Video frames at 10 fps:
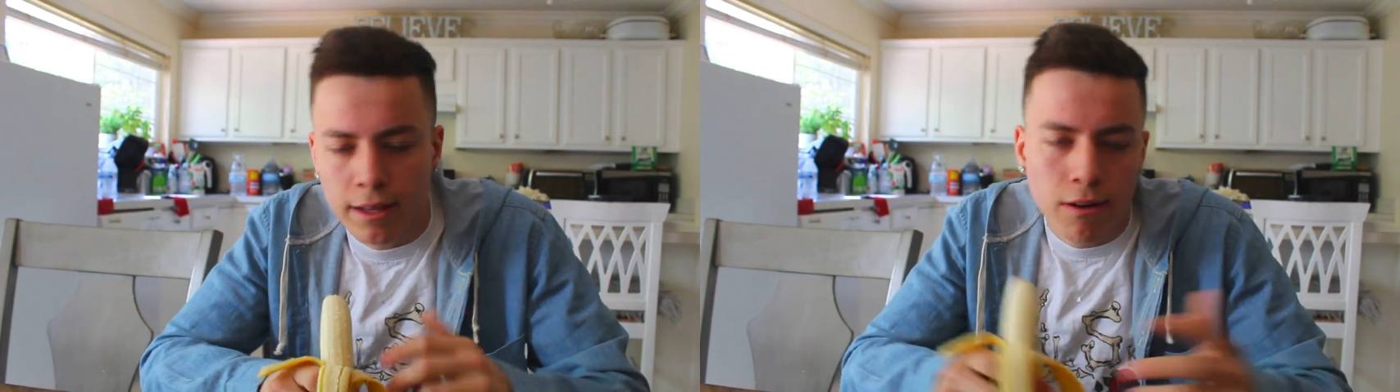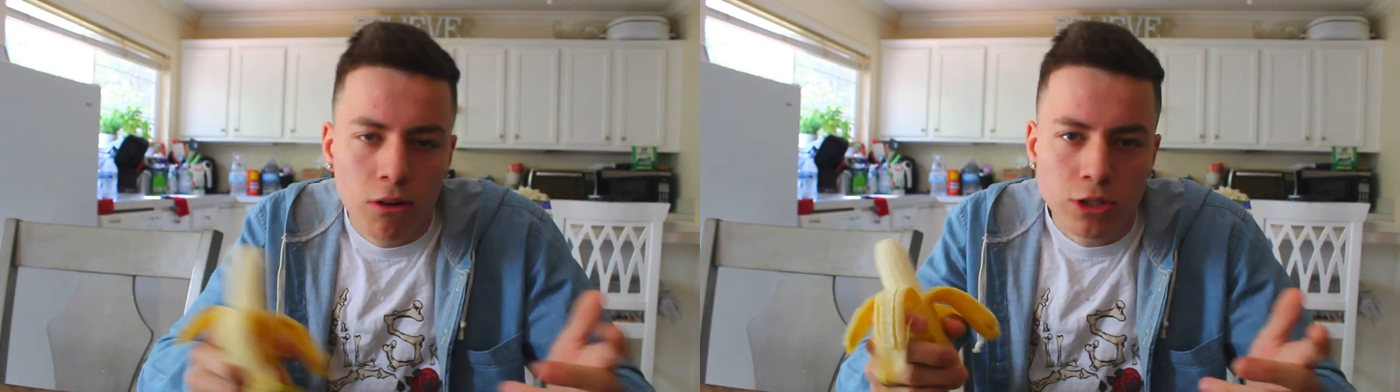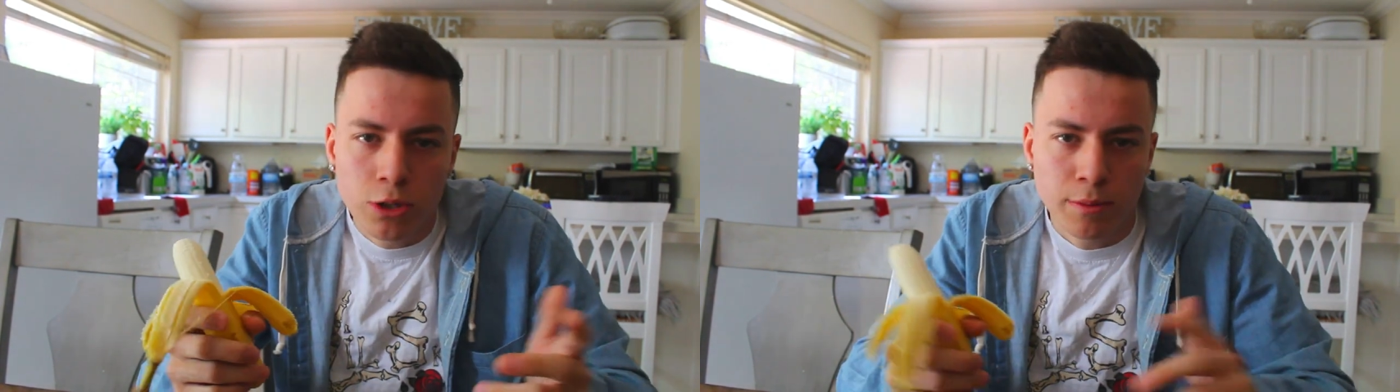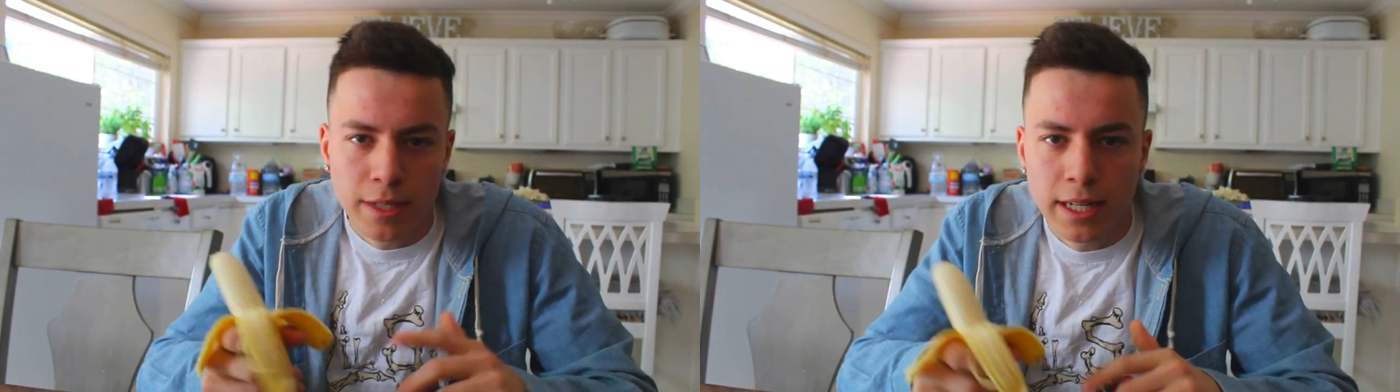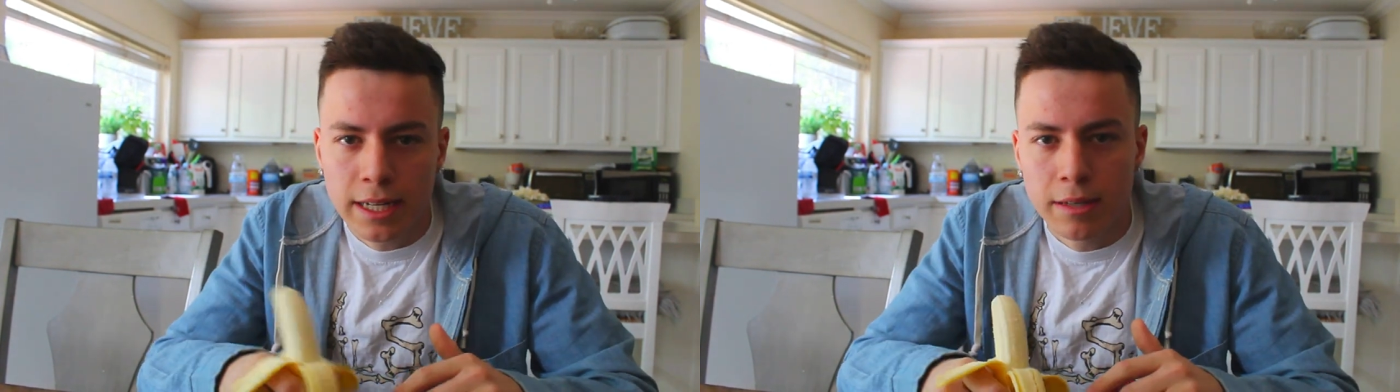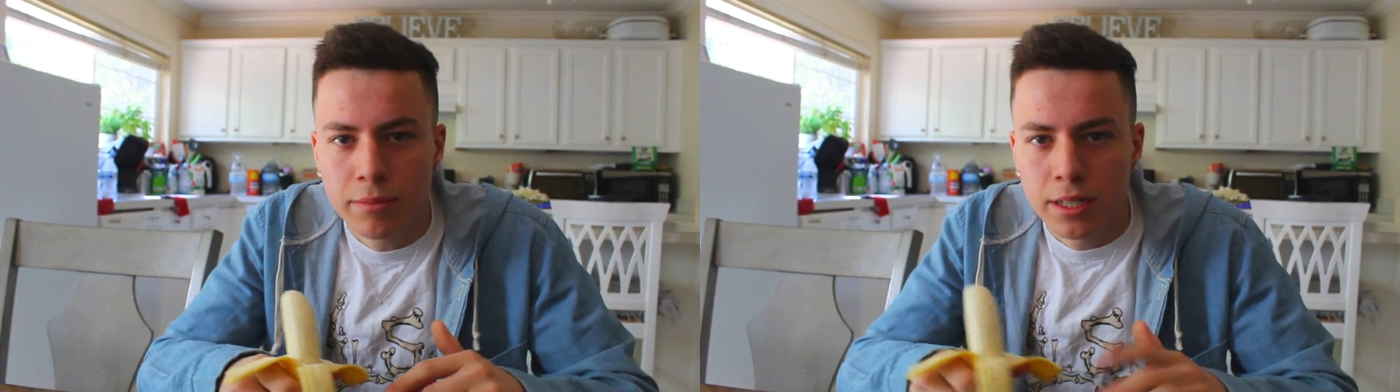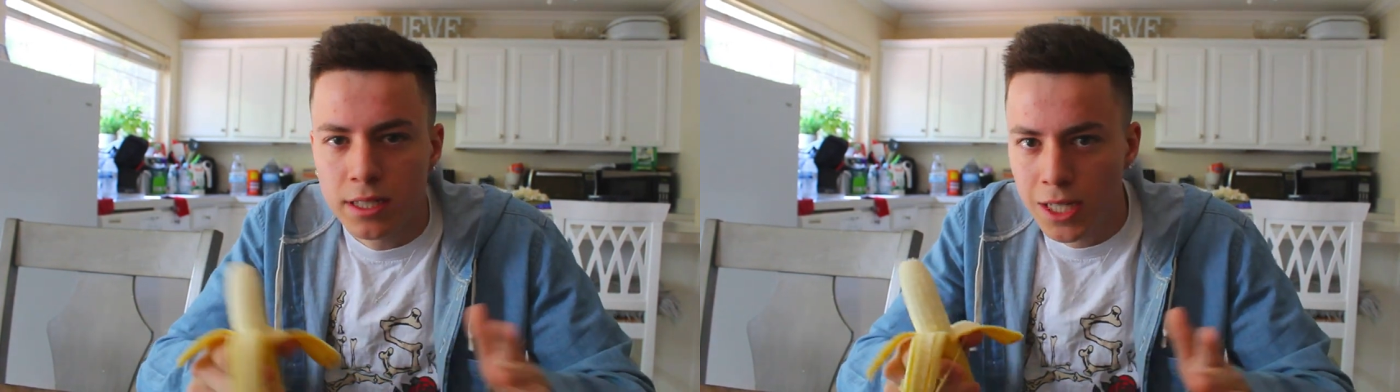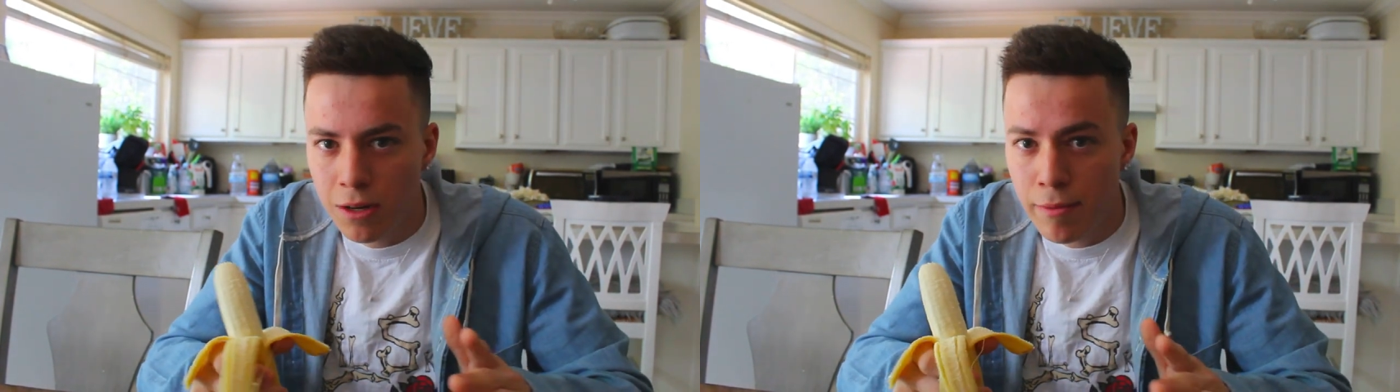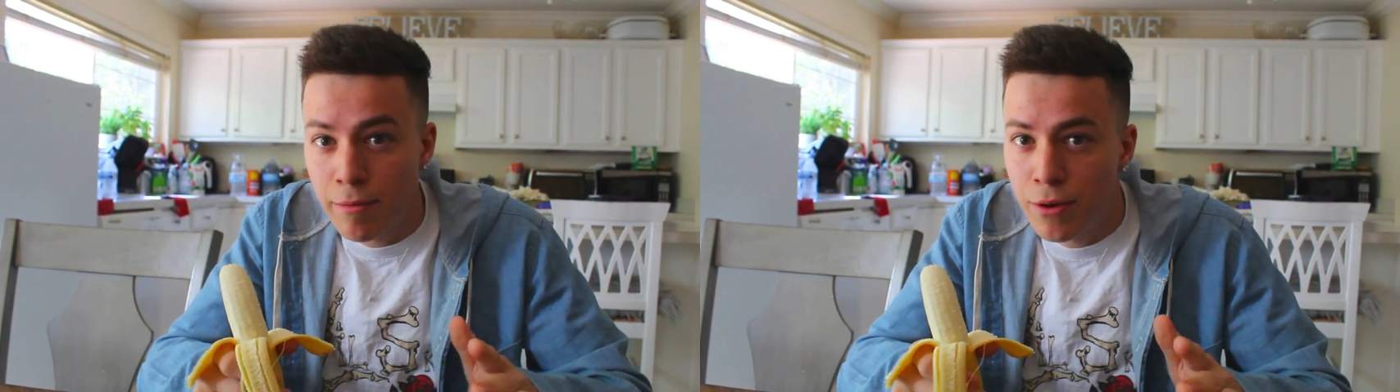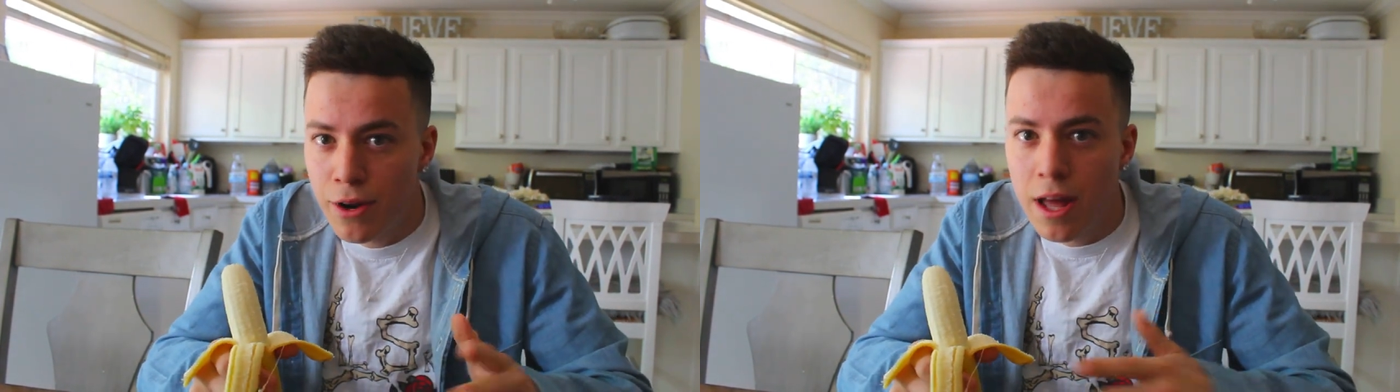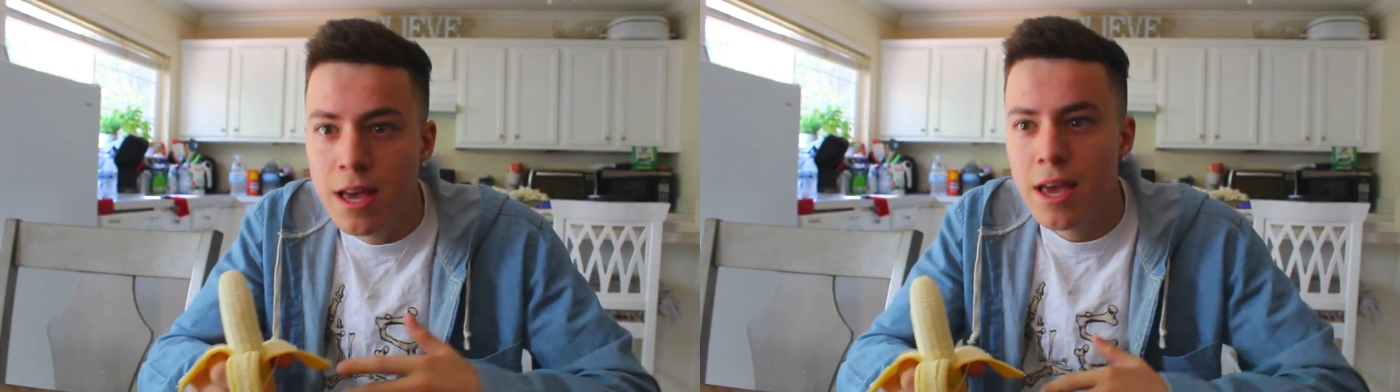They all know I'm getting it because they remembered.